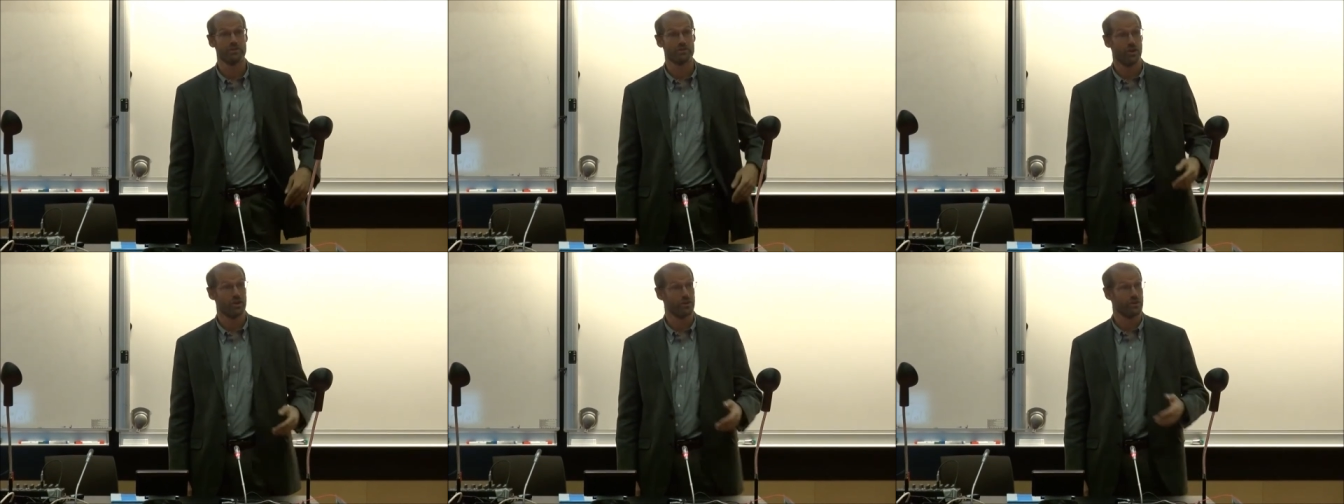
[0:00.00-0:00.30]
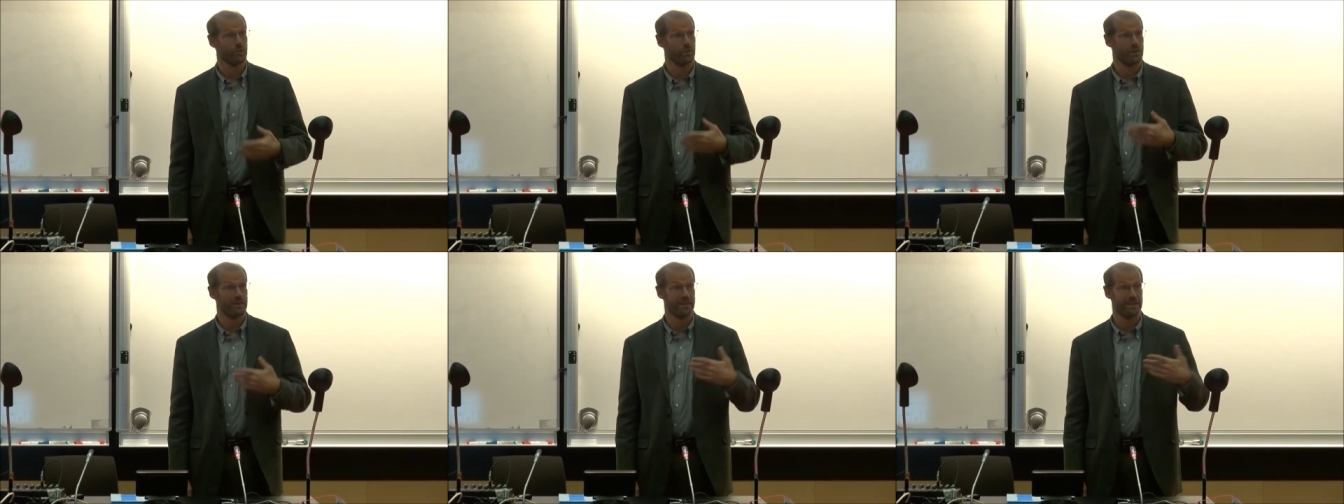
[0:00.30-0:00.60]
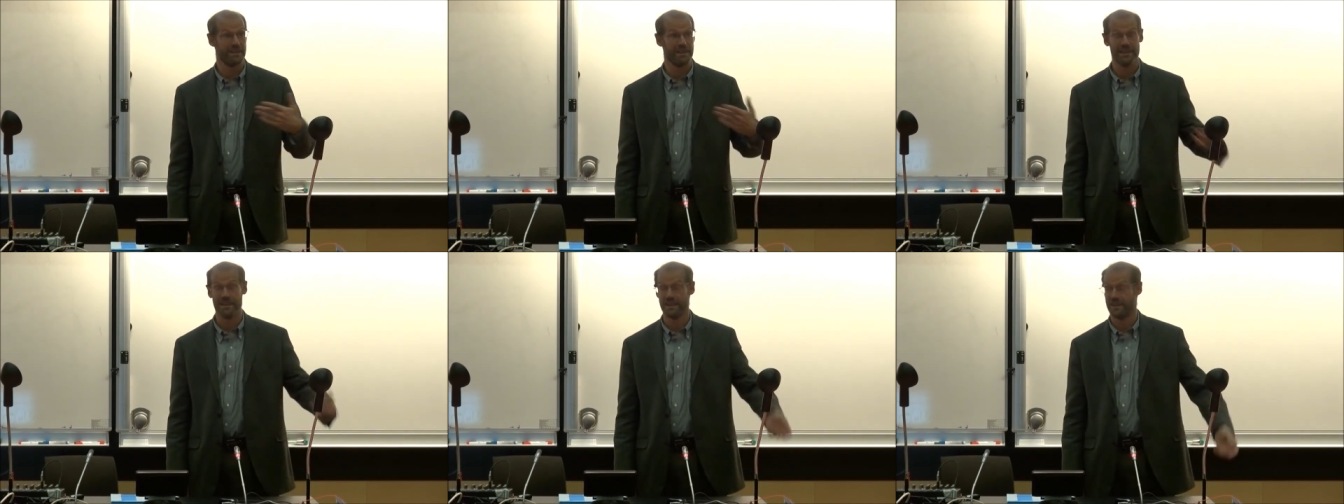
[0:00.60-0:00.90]
start
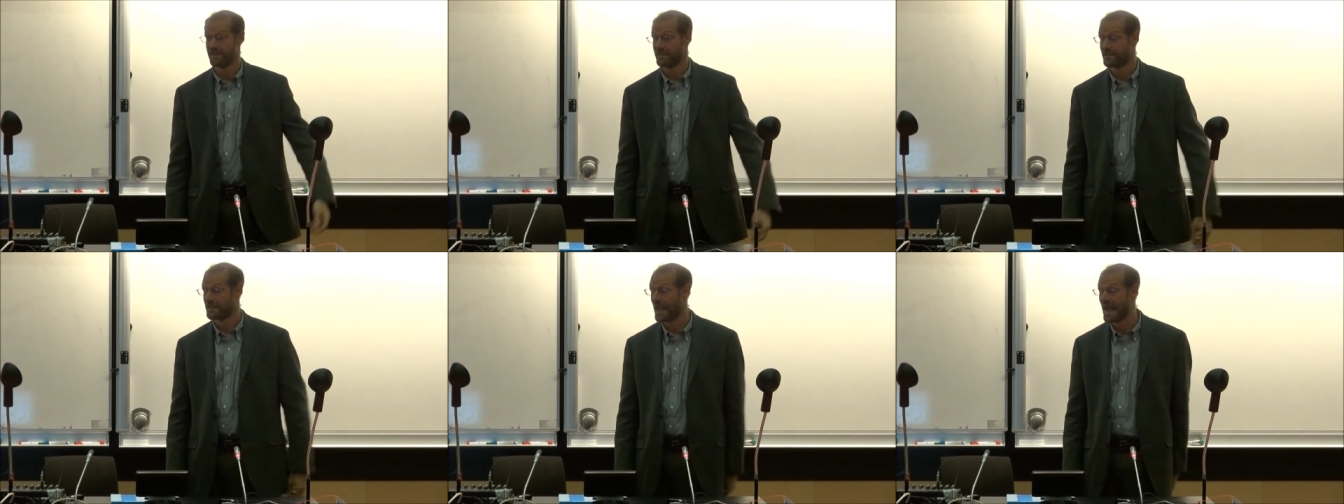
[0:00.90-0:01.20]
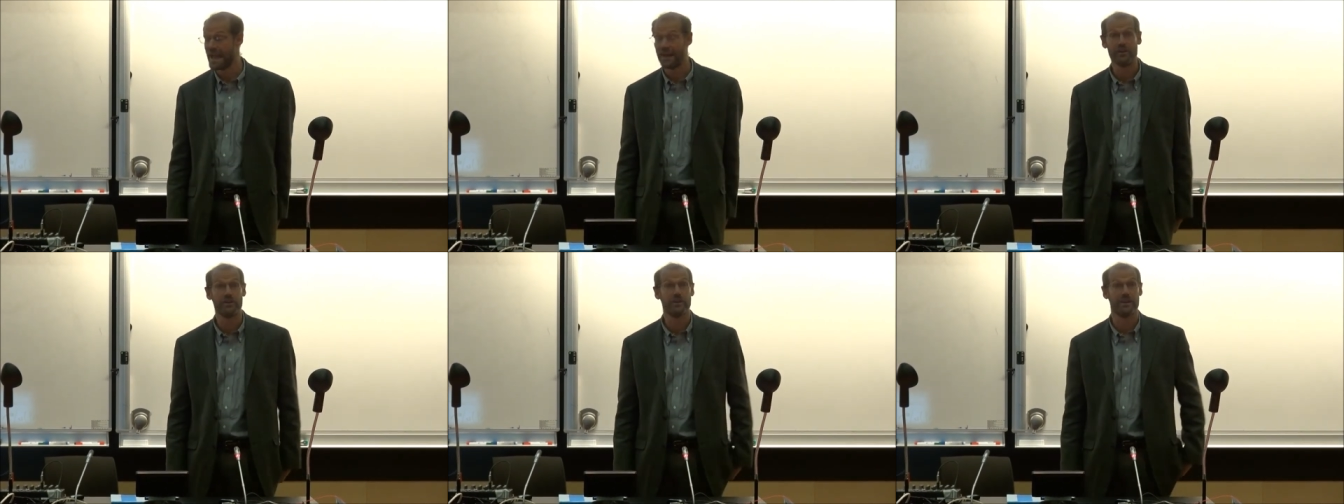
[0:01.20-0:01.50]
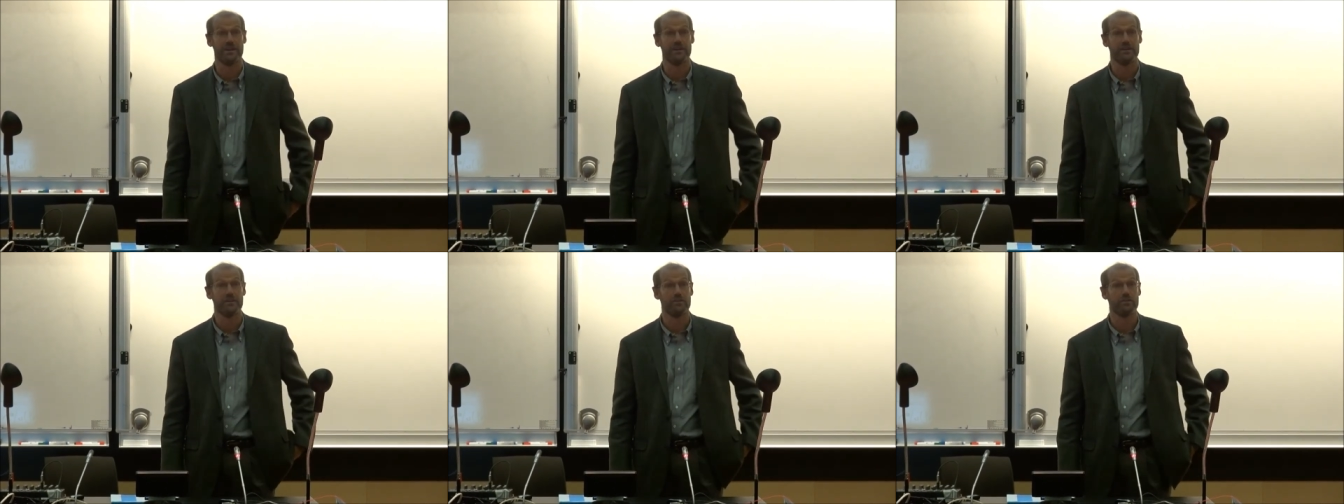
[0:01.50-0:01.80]
with the, the
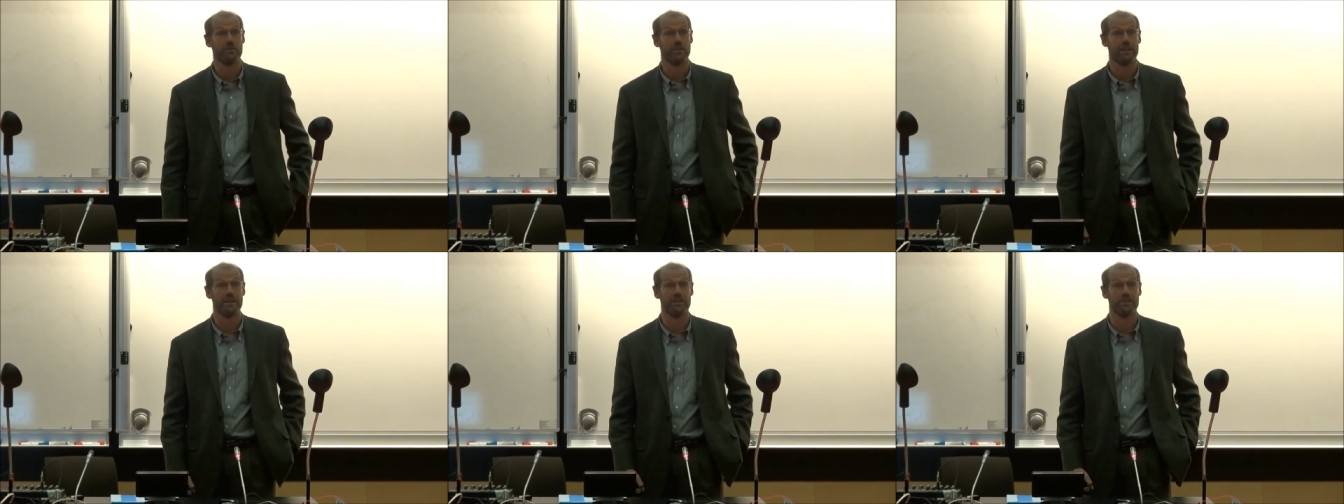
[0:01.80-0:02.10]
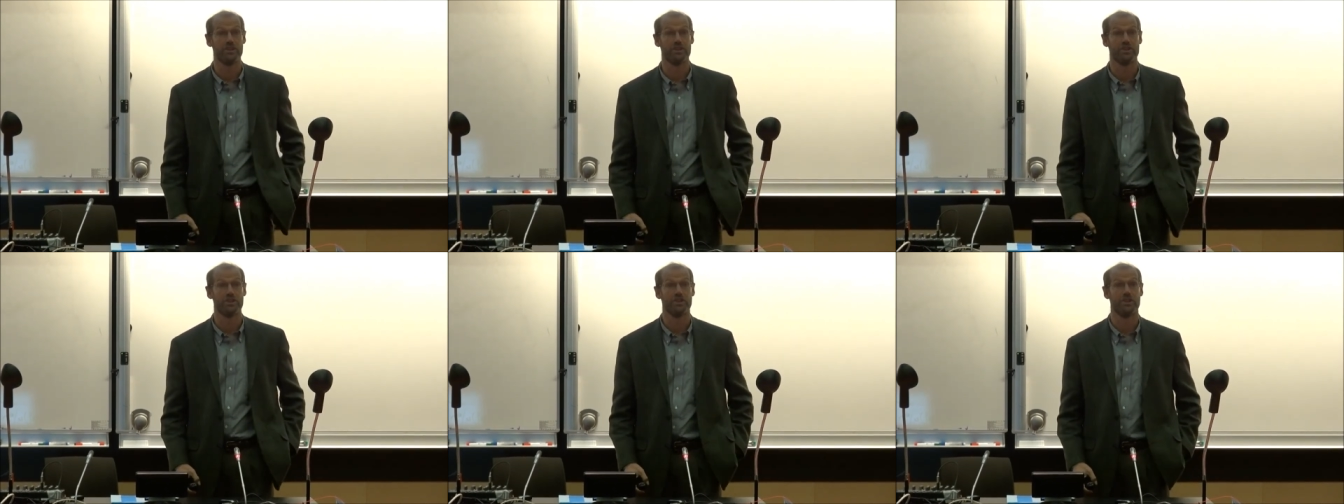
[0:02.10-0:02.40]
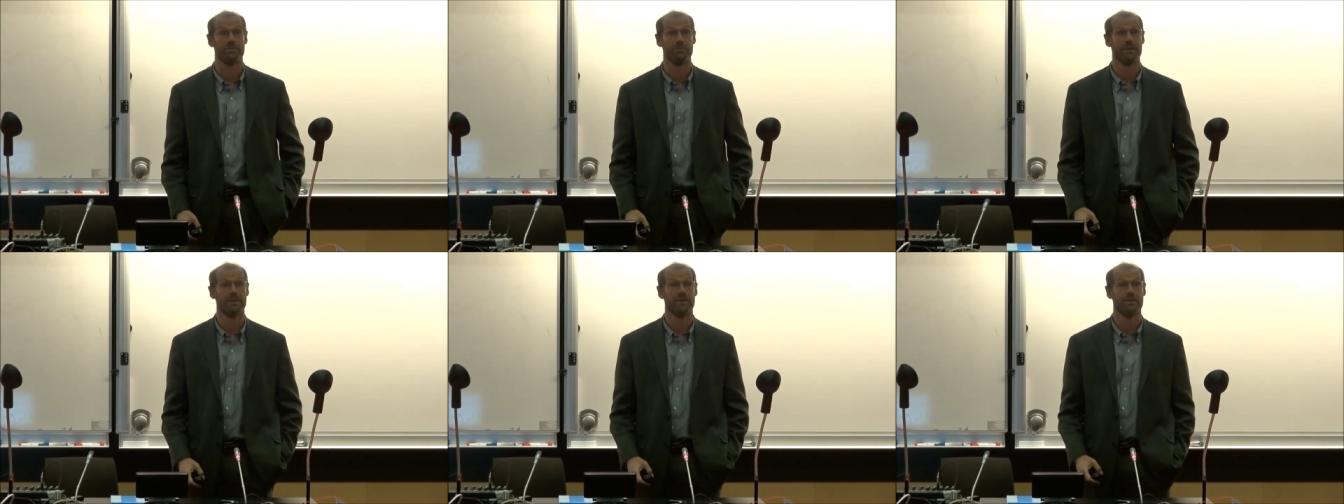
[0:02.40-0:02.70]
aggregate relationship